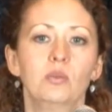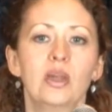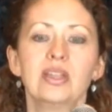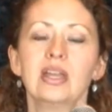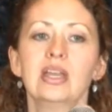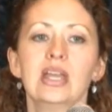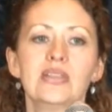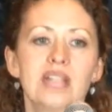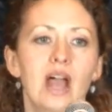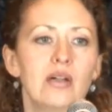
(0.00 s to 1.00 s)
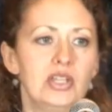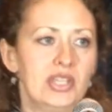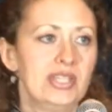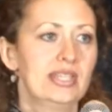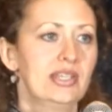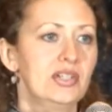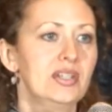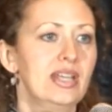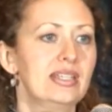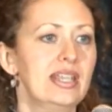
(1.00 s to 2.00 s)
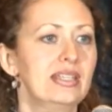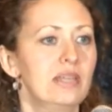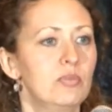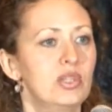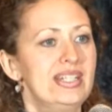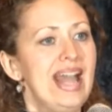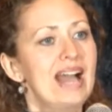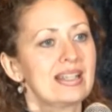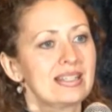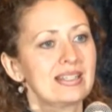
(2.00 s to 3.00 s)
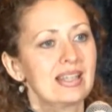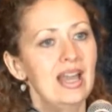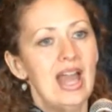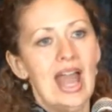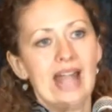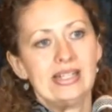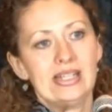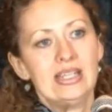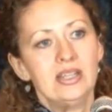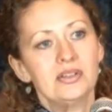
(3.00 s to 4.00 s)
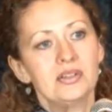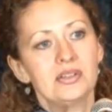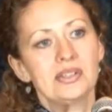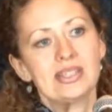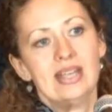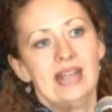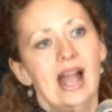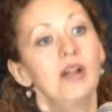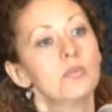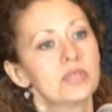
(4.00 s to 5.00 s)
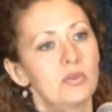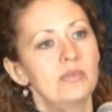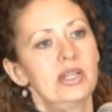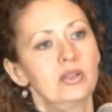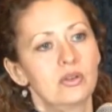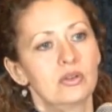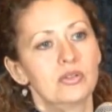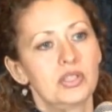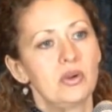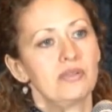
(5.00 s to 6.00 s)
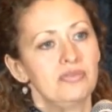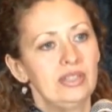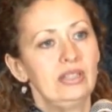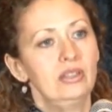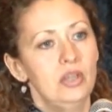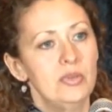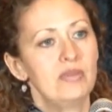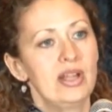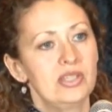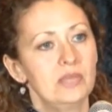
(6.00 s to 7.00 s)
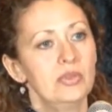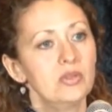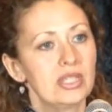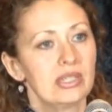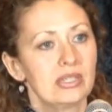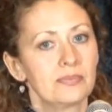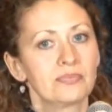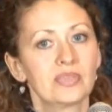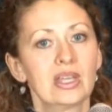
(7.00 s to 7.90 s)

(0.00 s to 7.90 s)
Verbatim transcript: And what the Tahirih Justice Center does is it protects and heals and helps women and girls who are fleeing human rights abuses.